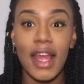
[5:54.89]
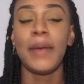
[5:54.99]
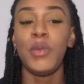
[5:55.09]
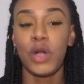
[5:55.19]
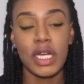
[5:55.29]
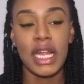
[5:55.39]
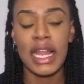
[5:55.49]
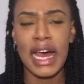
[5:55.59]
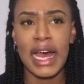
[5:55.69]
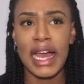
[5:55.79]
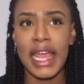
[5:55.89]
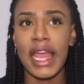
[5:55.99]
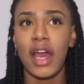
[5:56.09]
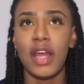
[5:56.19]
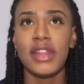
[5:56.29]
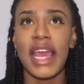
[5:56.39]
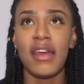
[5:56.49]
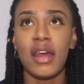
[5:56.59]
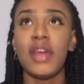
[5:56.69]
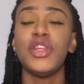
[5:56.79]
I'm not gonna lie,
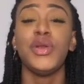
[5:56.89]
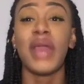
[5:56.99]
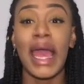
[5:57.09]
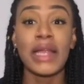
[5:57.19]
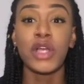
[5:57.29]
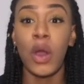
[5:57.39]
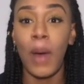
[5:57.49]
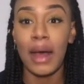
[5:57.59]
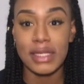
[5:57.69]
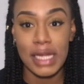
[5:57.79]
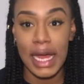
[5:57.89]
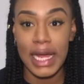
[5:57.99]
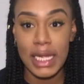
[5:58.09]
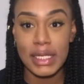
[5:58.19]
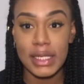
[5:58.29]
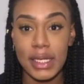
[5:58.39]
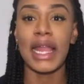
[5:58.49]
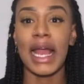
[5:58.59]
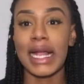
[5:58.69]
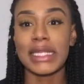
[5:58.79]
you can go outside.
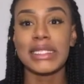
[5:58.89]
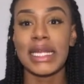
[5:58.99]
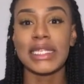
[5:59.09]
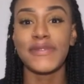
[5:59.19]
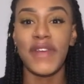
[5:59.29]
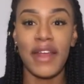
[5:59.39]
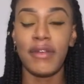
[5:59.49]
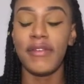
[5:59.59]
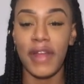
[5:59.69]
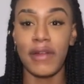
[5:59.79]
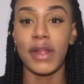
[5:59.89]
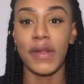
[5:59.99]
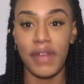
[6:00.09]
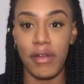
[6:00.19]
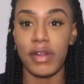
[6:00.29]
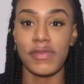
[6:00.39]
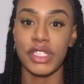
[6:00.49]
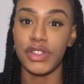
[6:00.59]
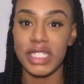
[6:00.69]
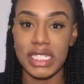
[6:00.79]
Like I said, it's very, very, very
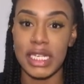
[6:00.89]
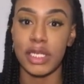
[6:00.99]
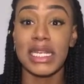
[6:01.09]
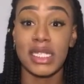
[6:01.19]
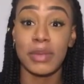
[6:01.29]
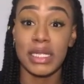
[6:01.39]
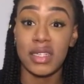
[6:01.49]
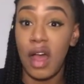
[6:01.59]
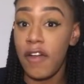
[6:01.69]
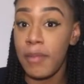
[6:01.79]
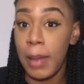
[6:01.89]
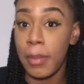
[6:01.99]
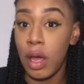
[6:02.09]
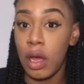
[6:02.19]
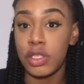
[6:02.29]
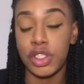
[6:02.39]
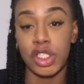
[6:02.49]
restricted. It has to be a staff member to